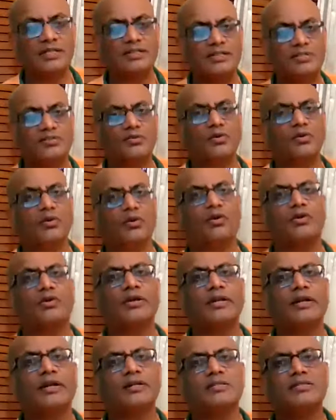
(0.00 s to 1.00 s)
are just to
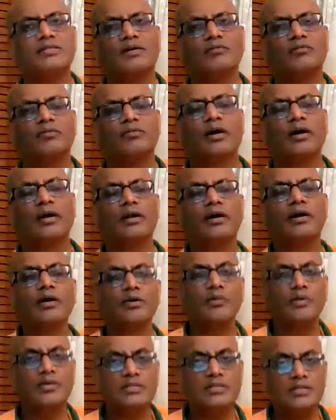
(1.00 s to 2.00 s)
content someone
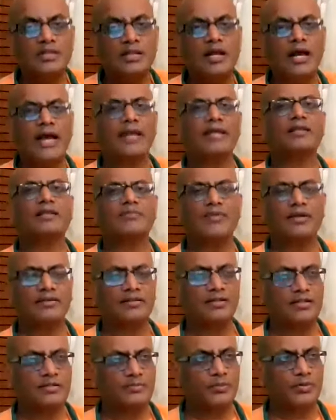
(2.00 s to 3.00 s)
who is denying the fact
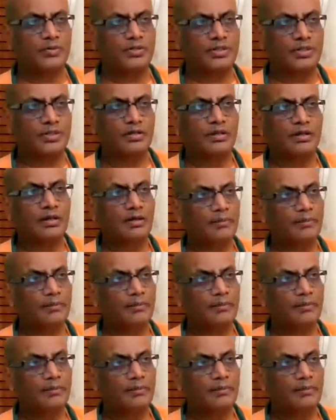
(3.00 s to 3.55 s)
there is Purusha.